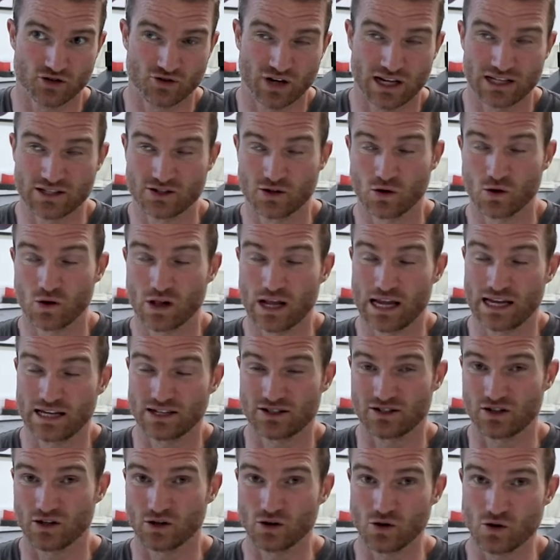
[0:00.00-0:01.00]

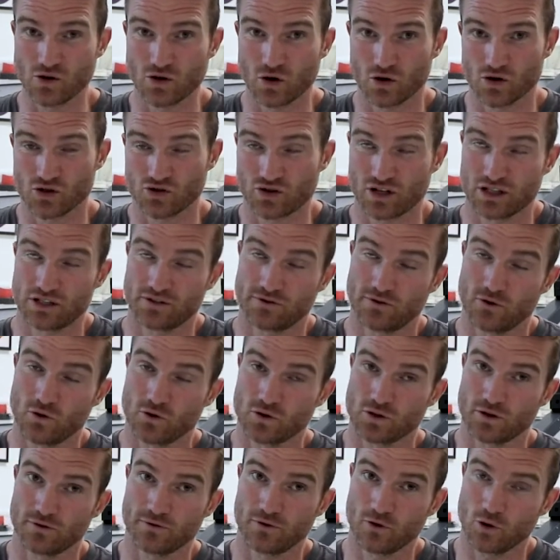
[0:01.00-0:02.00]
translocates the glucose
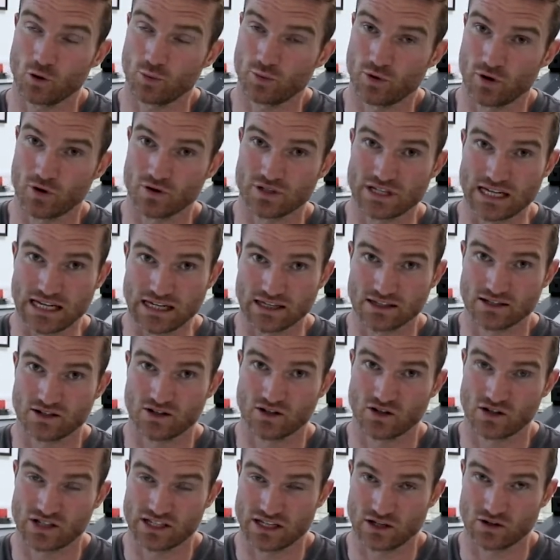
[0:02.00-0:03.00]
transporter 4 proteins to
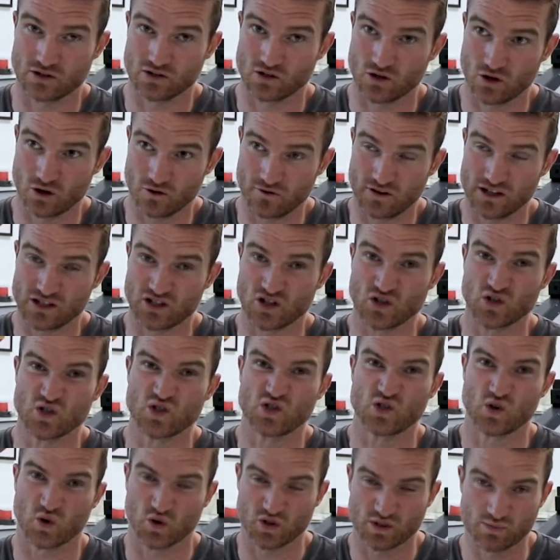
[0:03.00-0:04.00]
the cell surface and
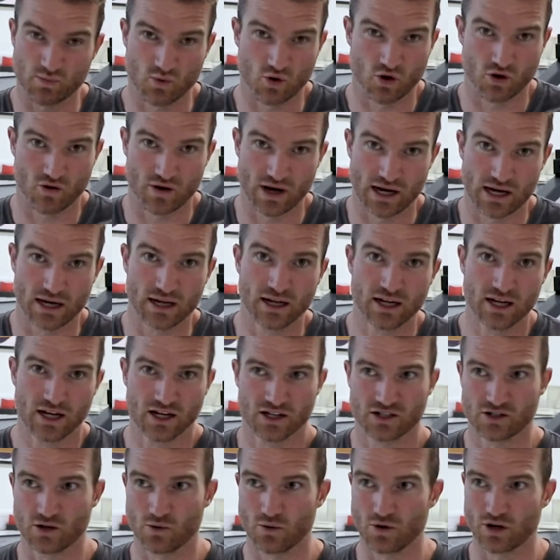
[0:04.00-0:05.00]
sucks more in.
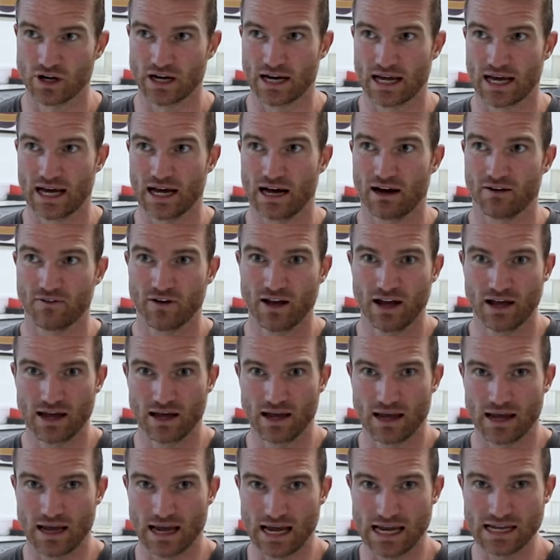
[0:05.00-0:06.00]
So we're going to have
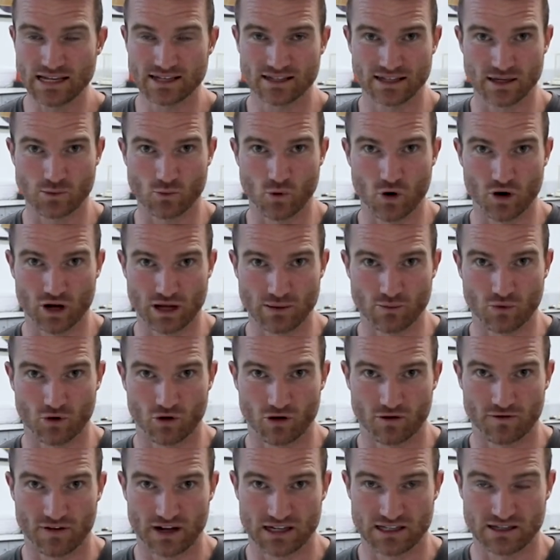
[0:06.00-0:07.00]
insulin working more
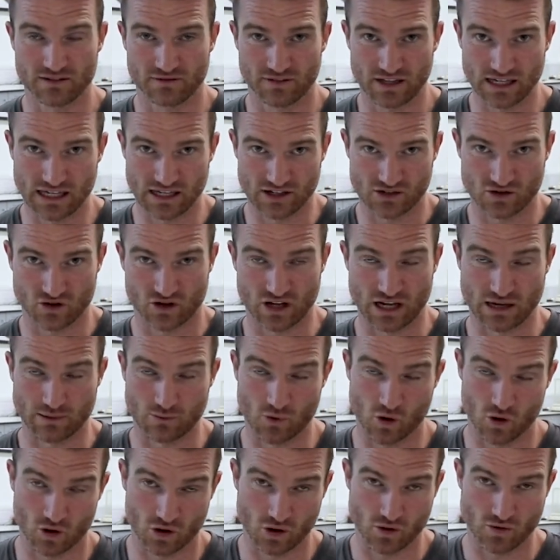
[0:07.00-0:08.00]
effectively, sucking
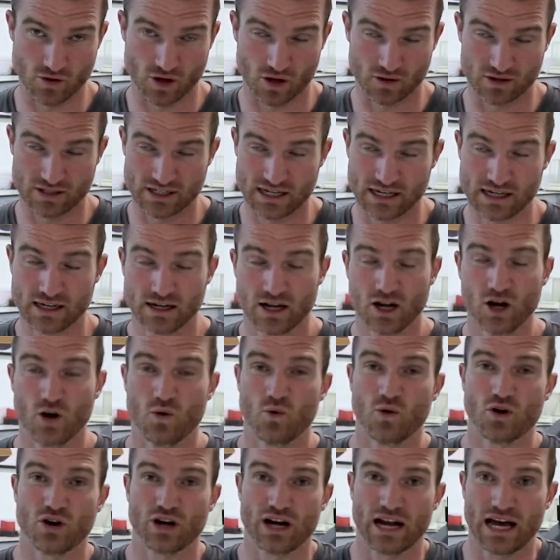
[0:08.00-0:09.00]
more glucose in,
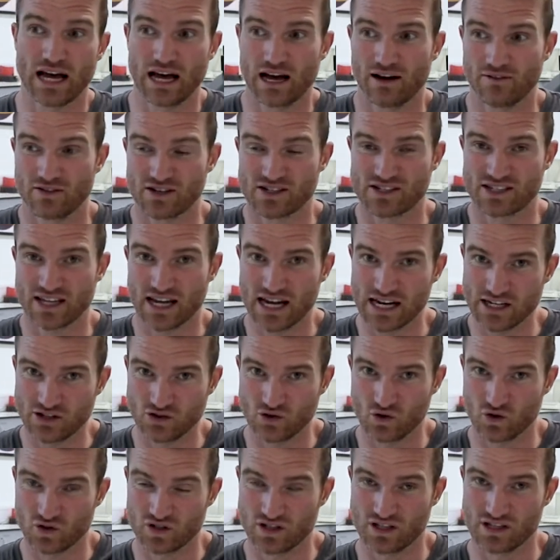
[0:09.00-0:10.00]
we're going to have a side
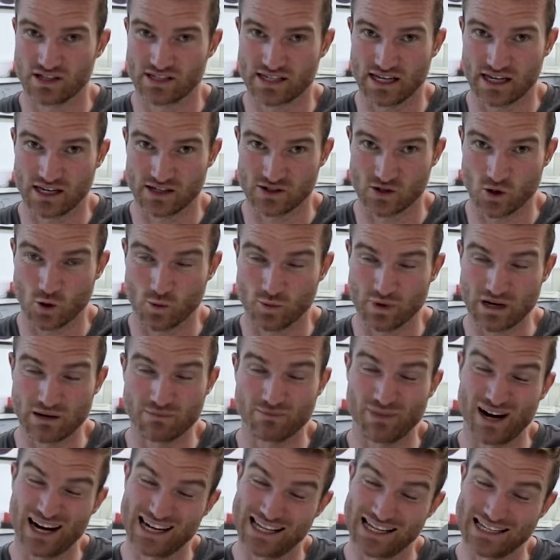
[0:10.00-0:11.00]
door to the cells opening
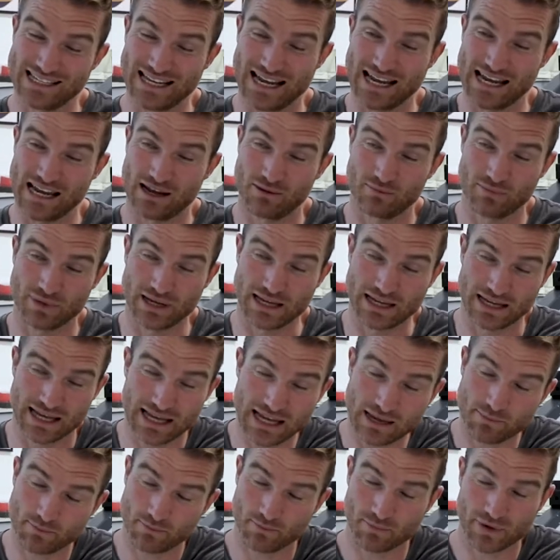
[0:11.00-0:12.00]
by this
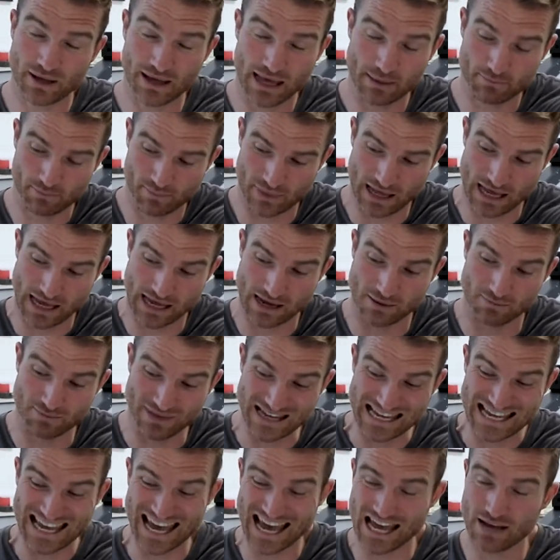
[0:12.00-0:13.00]

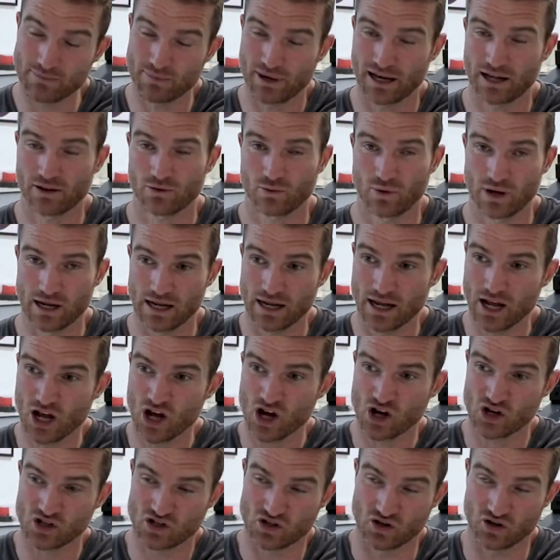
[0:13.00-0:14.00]
AMPK pathway,
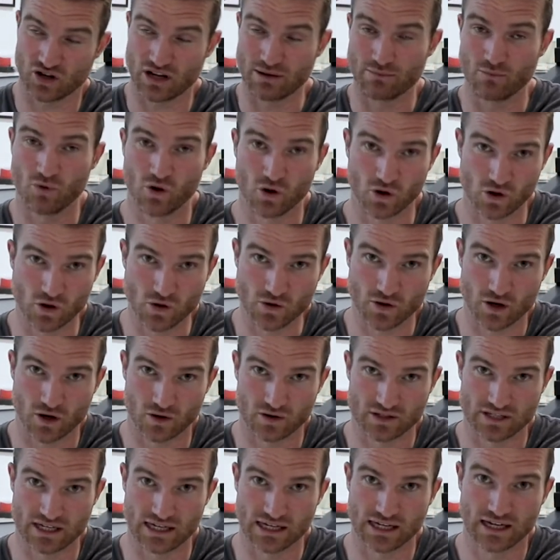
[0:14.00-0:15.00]
sucking more
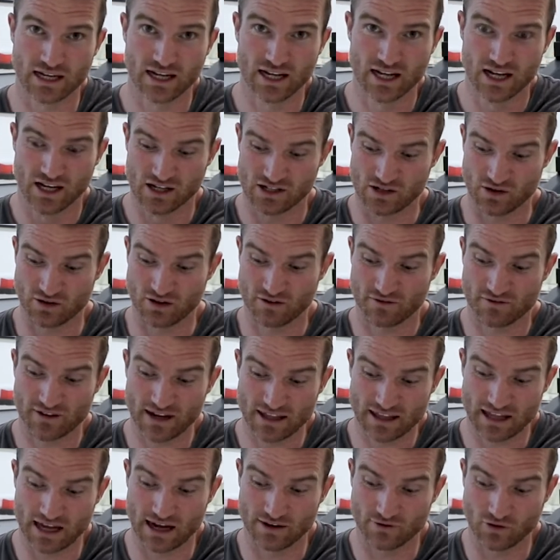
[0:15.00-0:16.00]
glucose in. So the
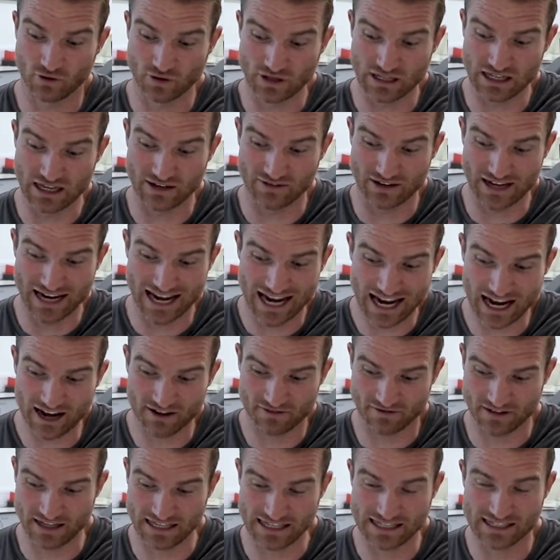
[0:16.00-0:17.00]
fact that I've only given
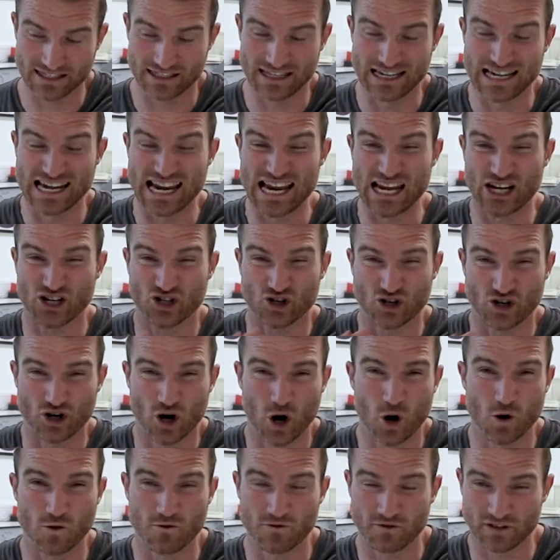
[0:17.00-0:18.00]
half the insulin, it should
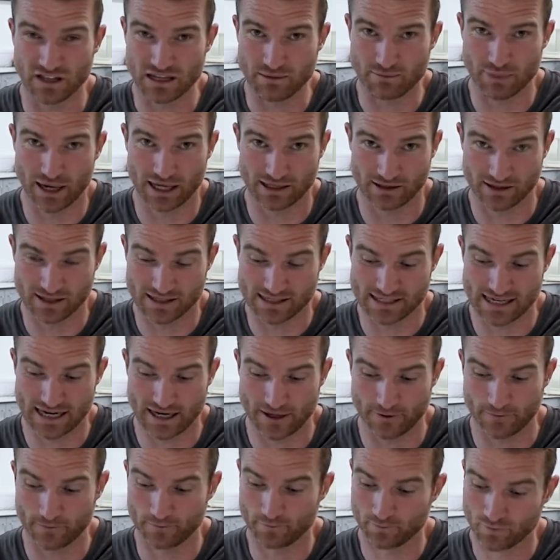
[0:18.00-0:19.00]
hopefully balance
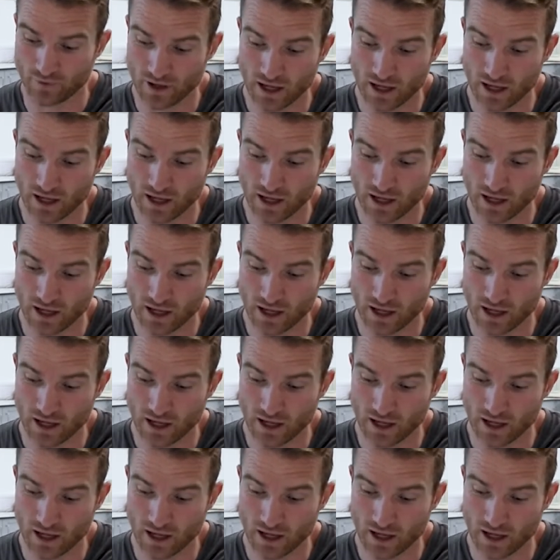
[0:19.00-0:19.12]
out.